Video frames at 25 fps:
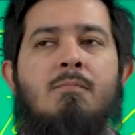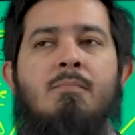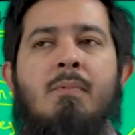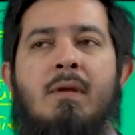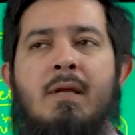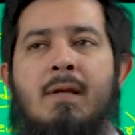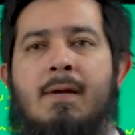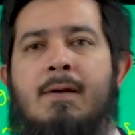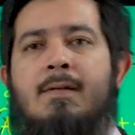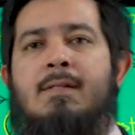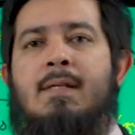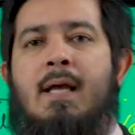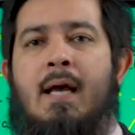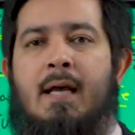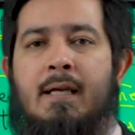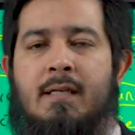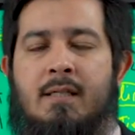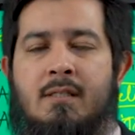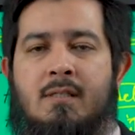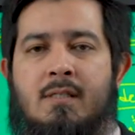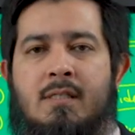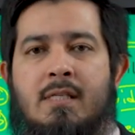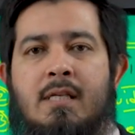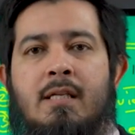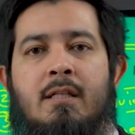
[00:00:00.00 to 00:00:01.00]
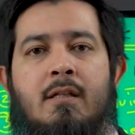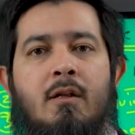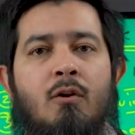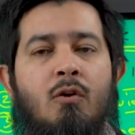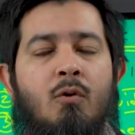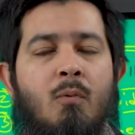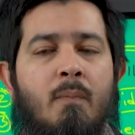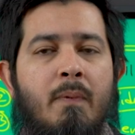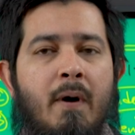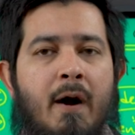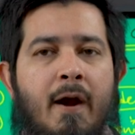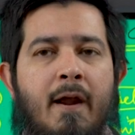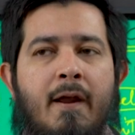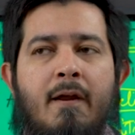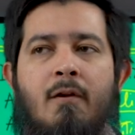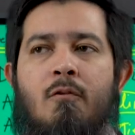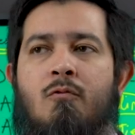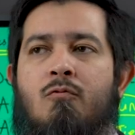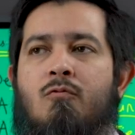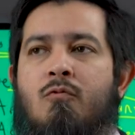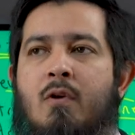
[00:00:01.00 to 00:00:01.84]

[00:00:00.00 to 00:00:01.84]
because I can see the Dubai